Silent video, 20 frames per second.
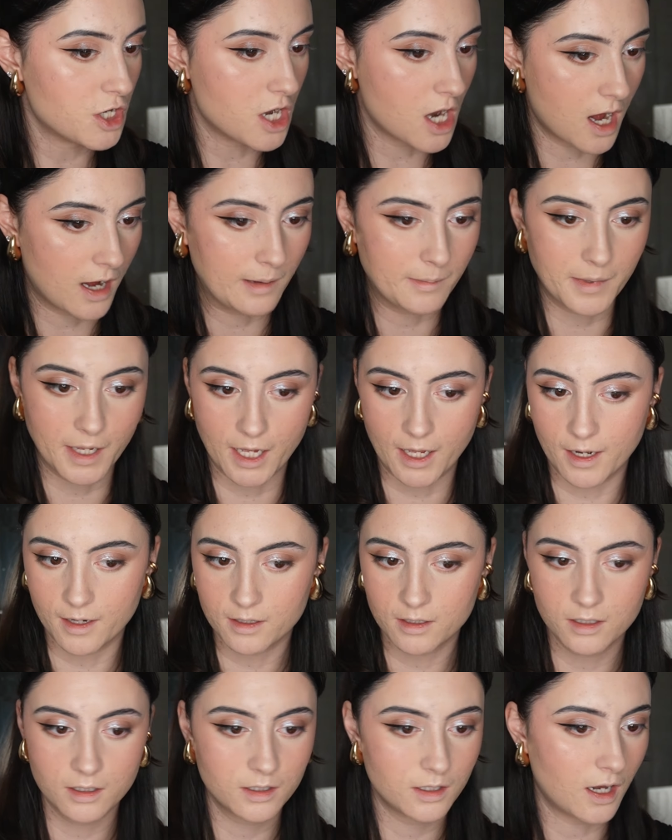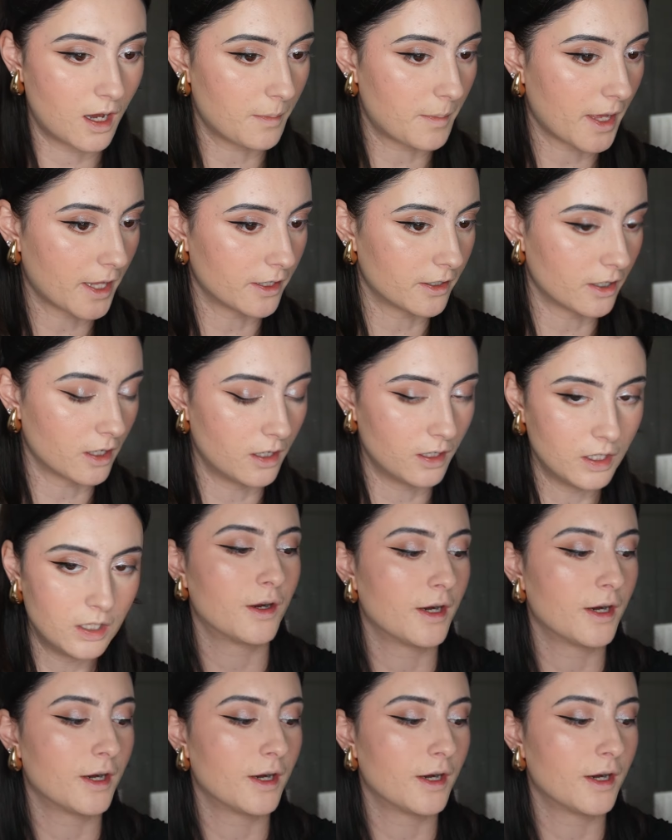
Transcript: not bad. Not bad at all.